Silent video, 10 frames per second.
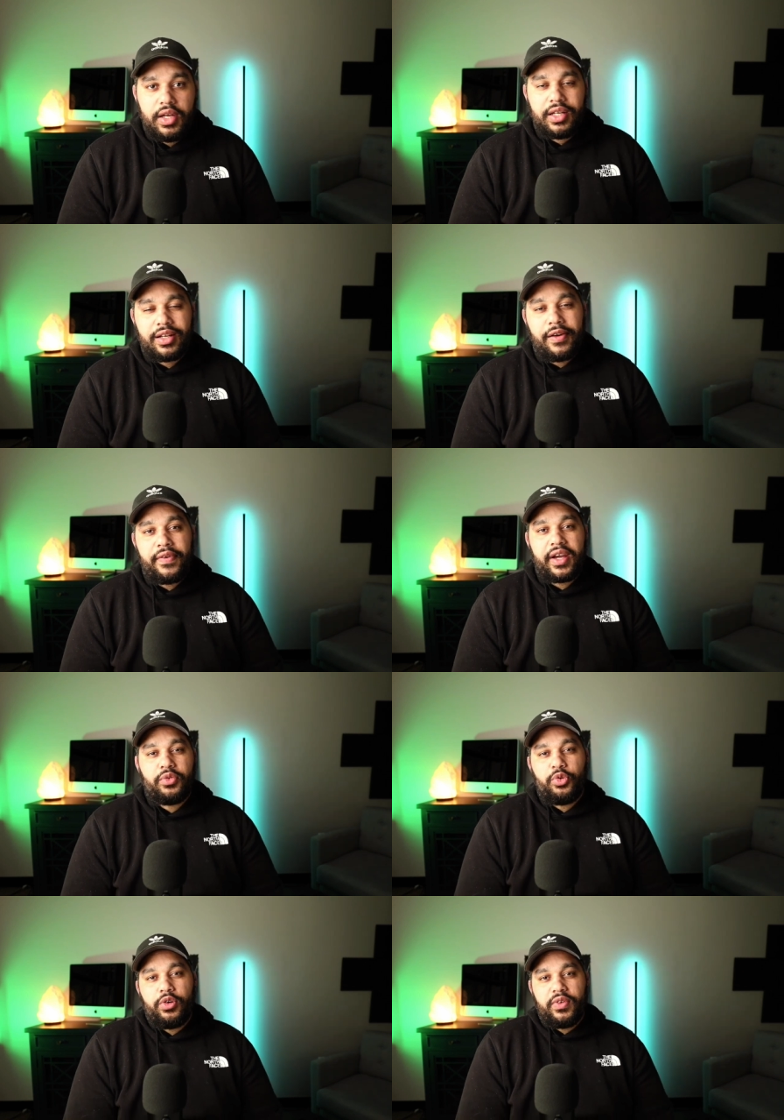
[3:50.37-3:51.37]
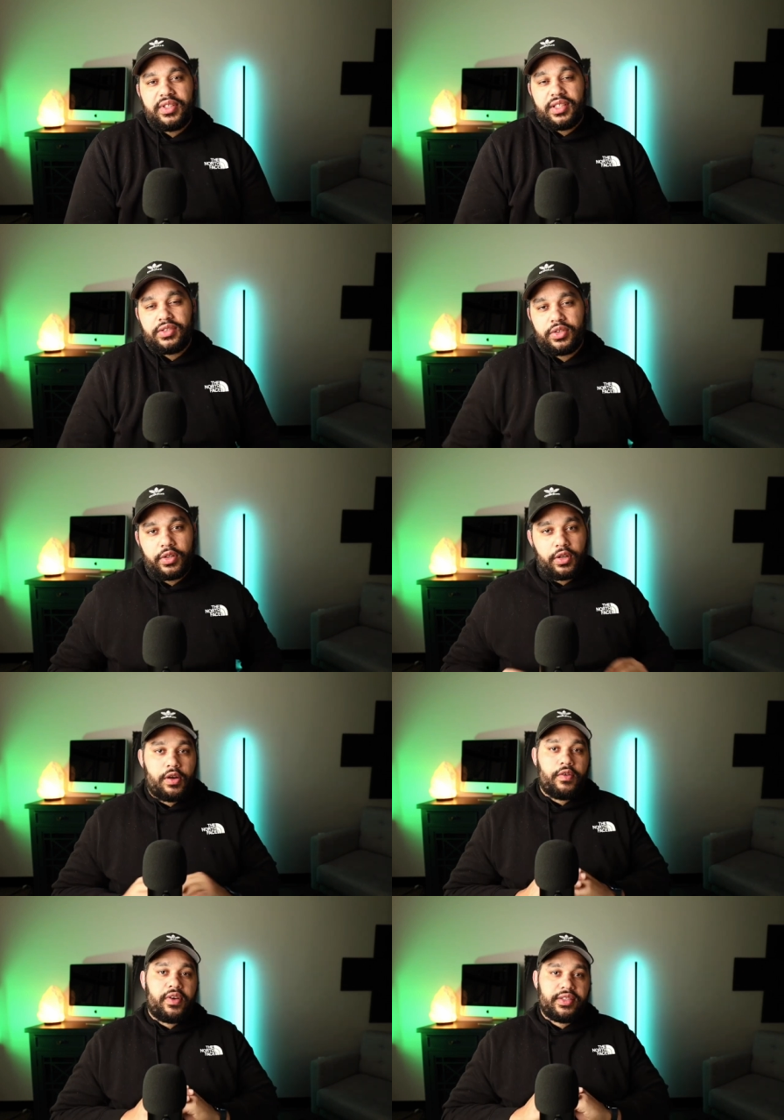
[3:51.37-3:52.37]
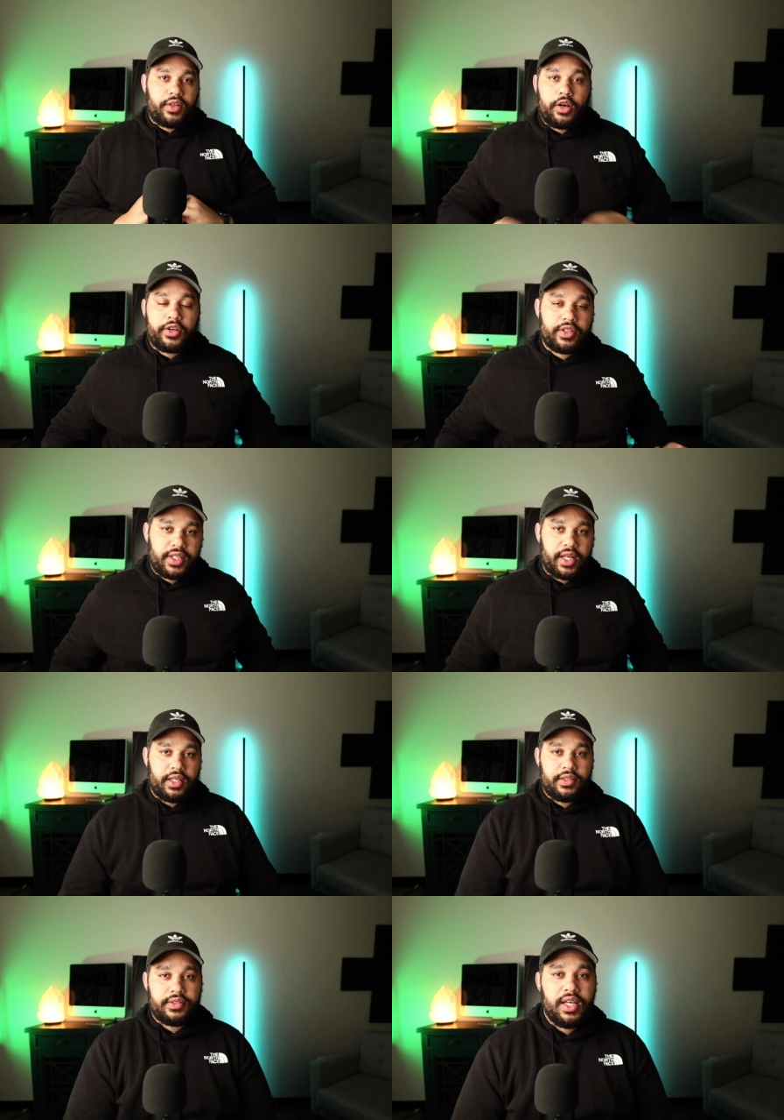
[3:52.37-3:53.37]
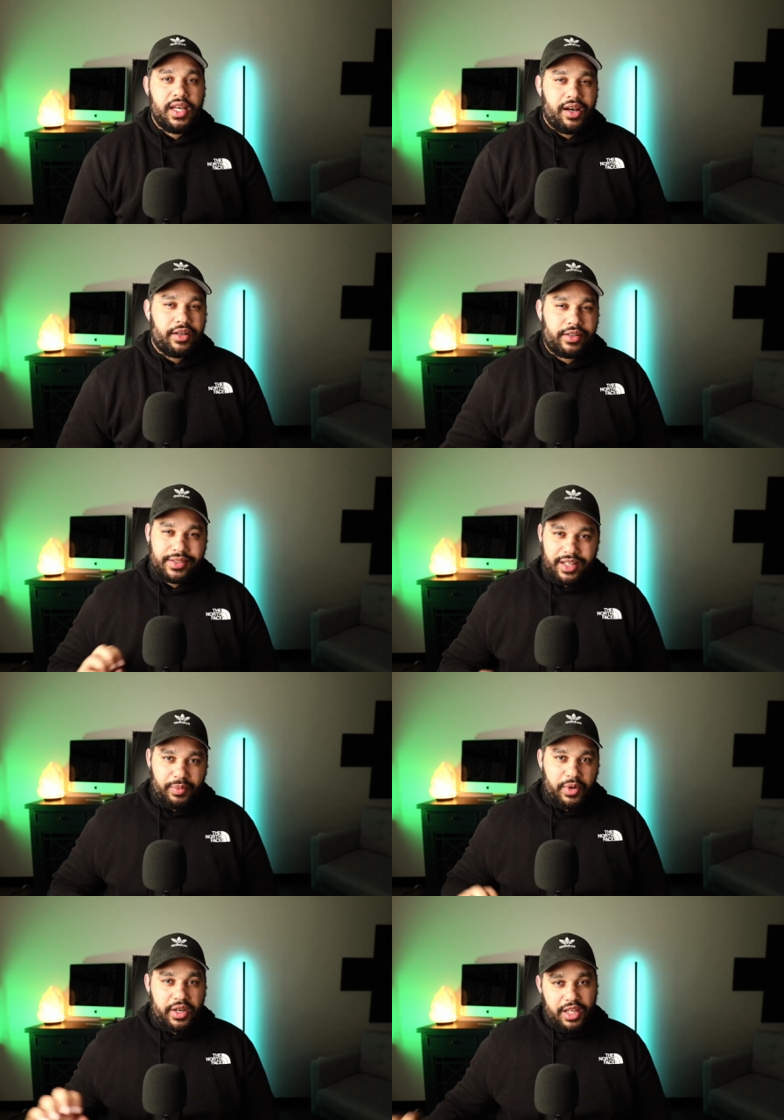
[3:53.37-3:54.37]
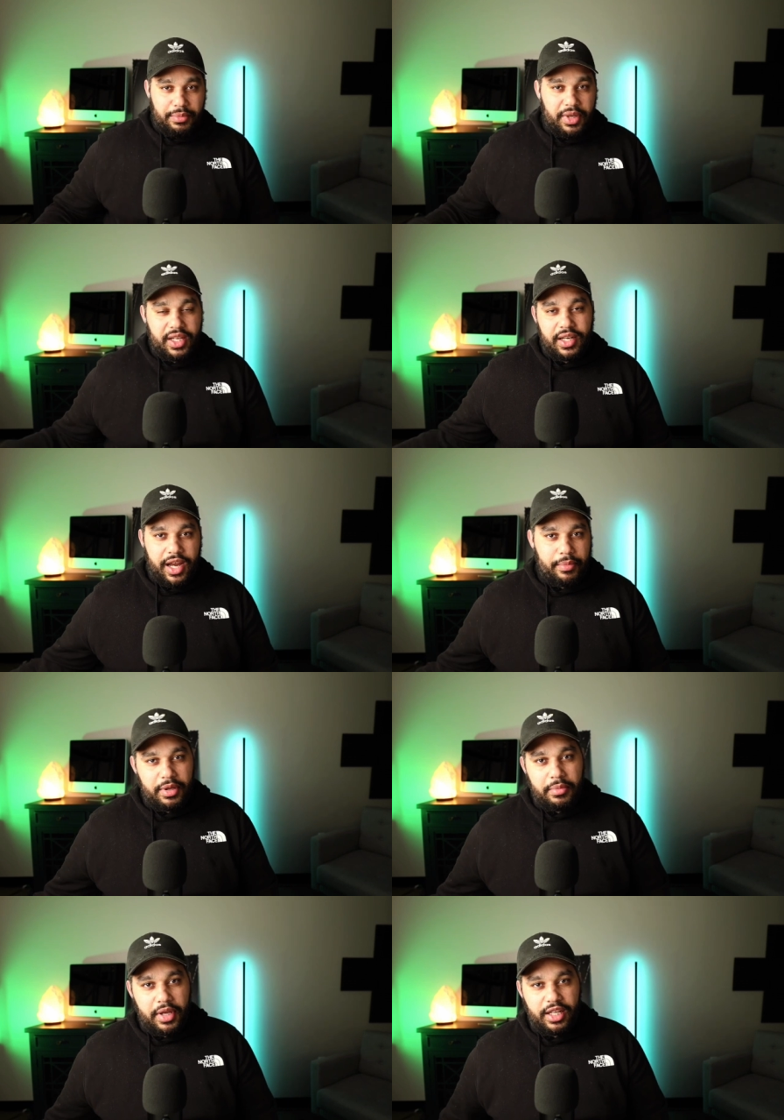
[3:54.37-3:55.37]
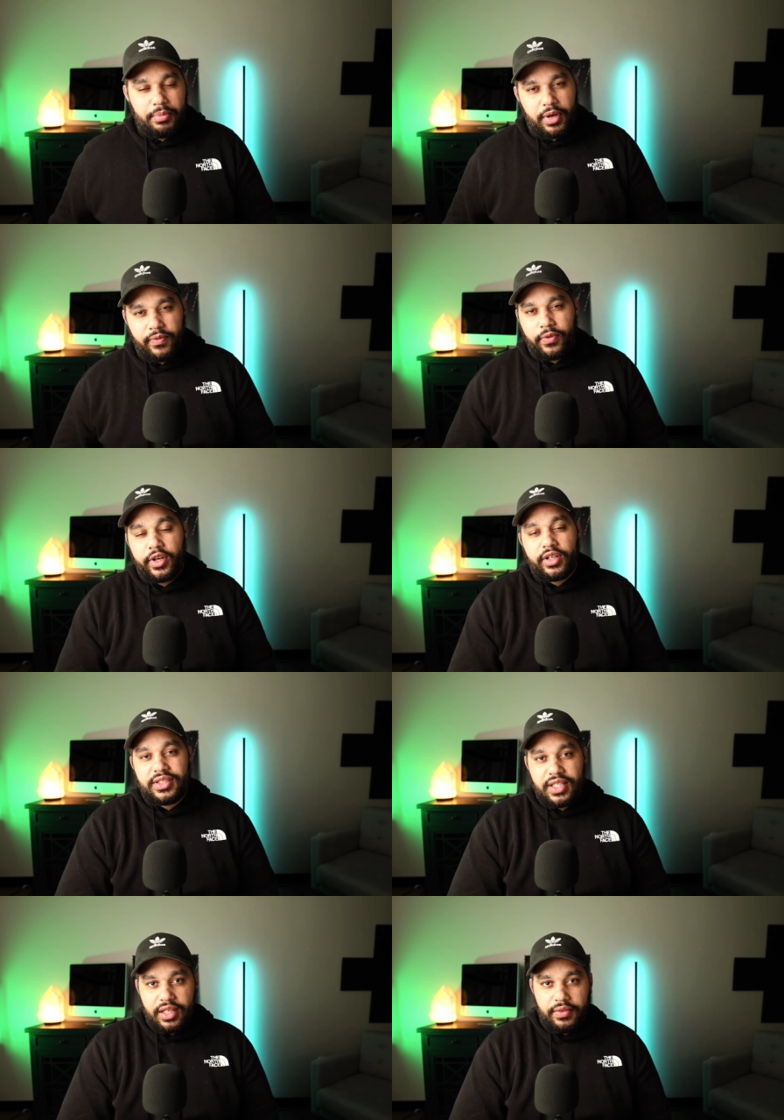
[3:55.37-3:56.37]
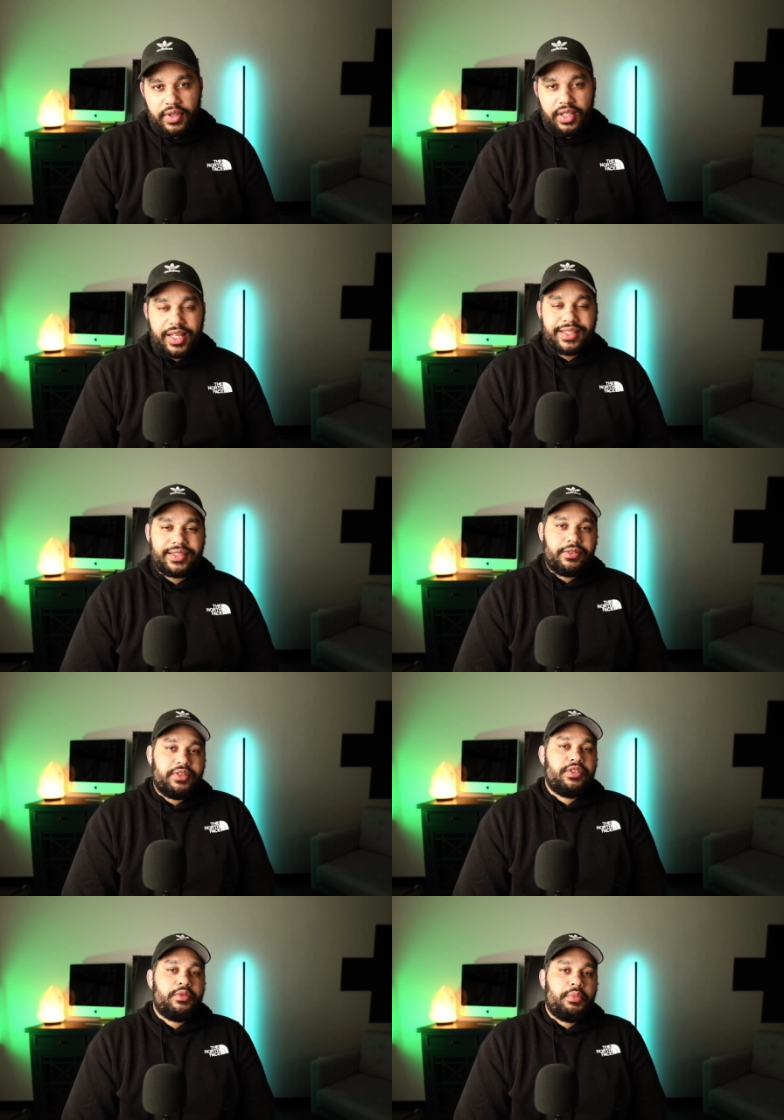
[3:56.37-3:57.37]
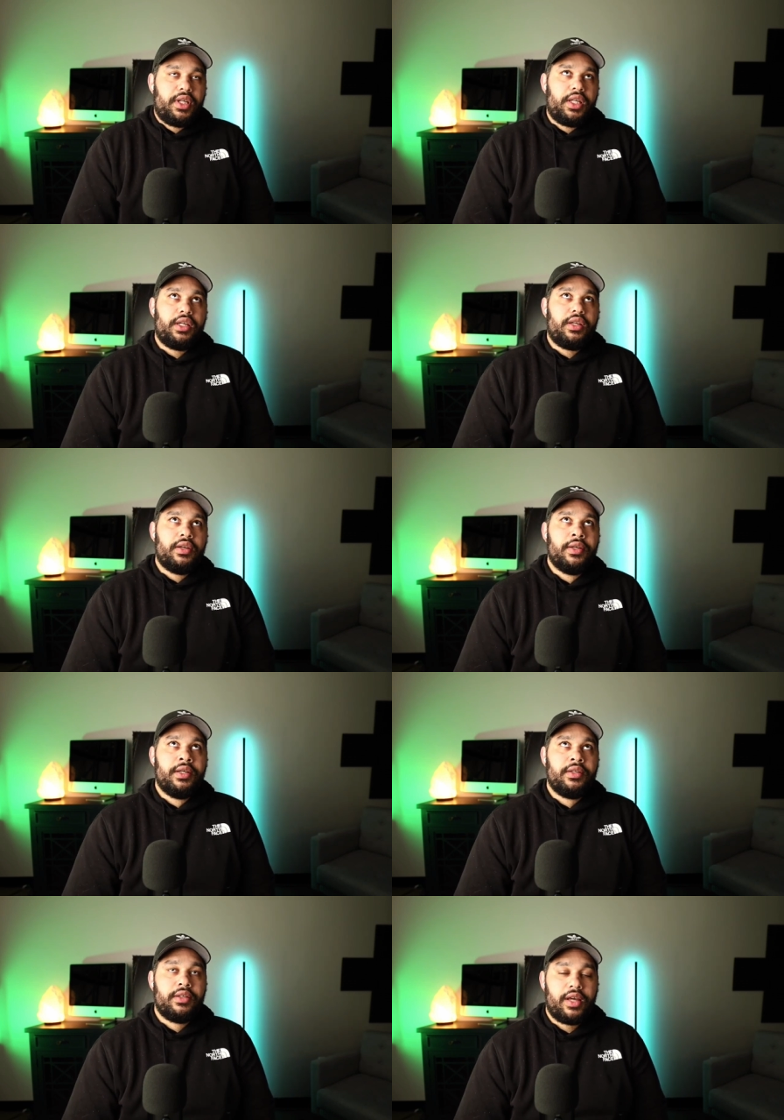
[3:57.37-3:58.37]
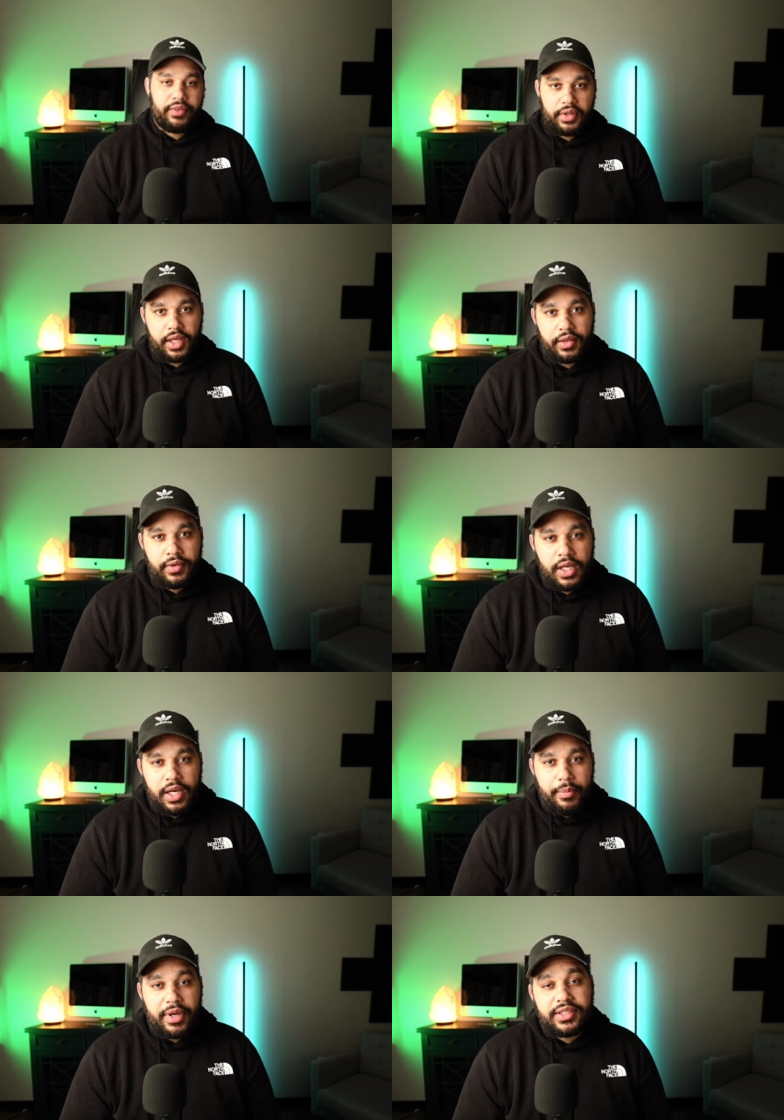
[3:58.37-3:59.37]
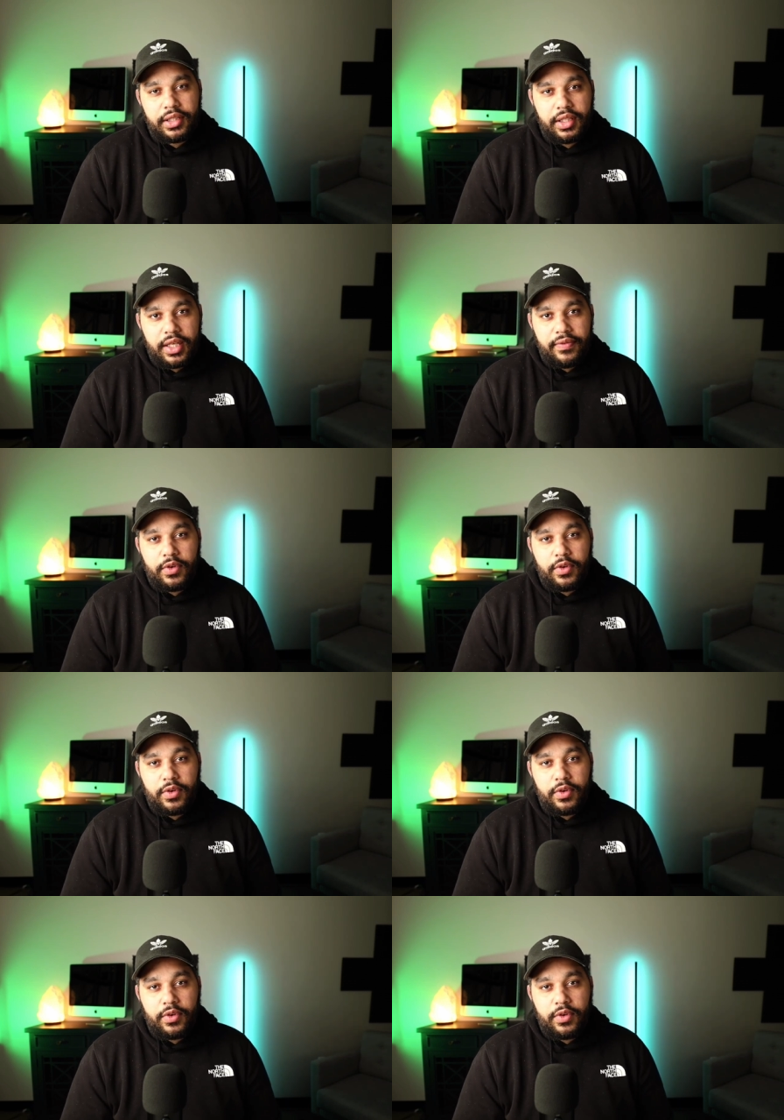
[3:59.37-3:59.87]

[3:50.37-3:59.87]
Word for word: Now factory resets are going to erase all your settings. On your soundbar that may not be many, but for your TV that's going to be everything. Basically, if you